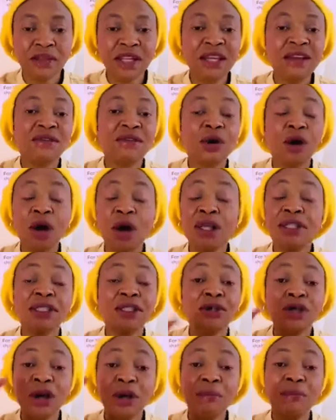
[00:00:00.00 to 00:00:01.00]
If God
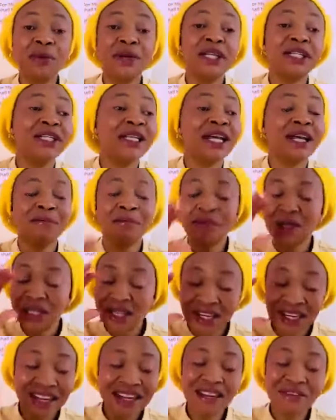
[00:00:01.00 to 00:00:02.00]
did not bring them,
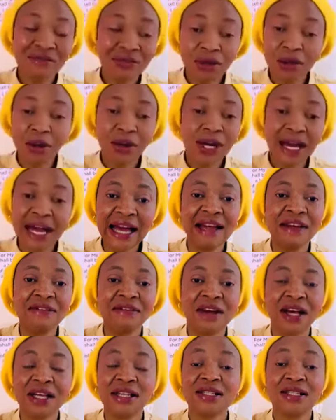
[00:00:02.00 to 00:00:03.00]
live your
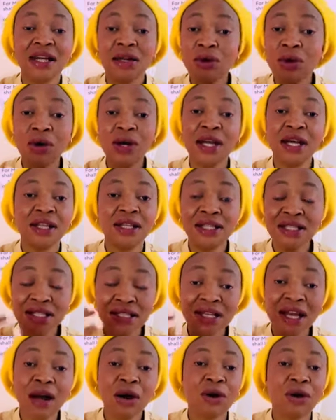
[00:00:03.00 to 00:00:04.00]
life and said, okay, this
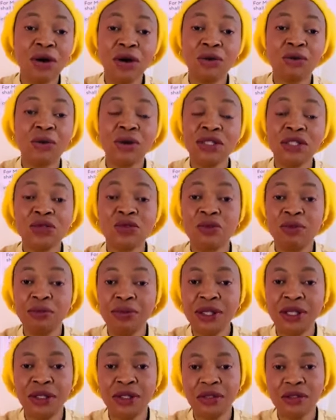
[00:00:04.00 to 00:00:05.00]
is how God wanted to
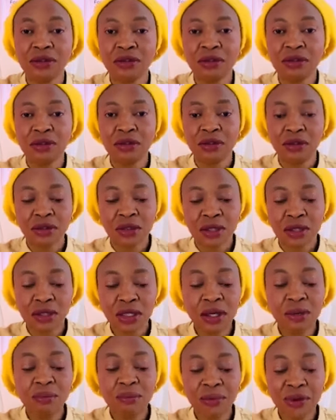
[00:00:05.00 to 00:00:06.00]
be.
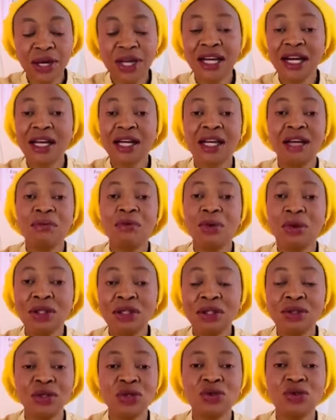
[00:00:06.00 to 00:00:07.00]
Keep praying and keep
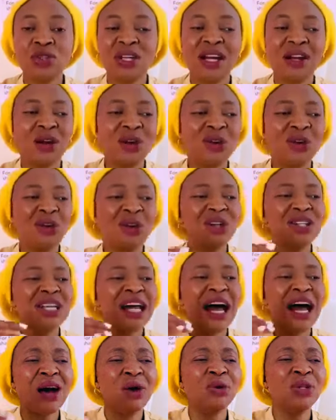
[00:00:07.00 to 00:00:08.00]
holding on to the Lord, not
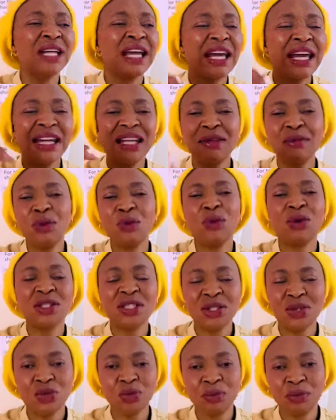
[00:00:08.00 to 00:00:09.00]
how the enemy
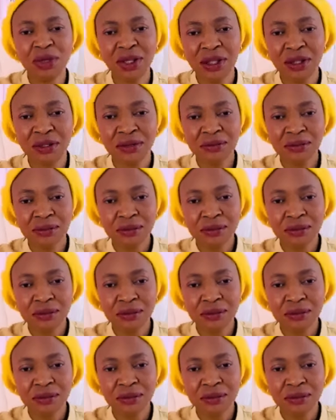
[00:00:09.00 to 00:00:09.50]
wanted to be.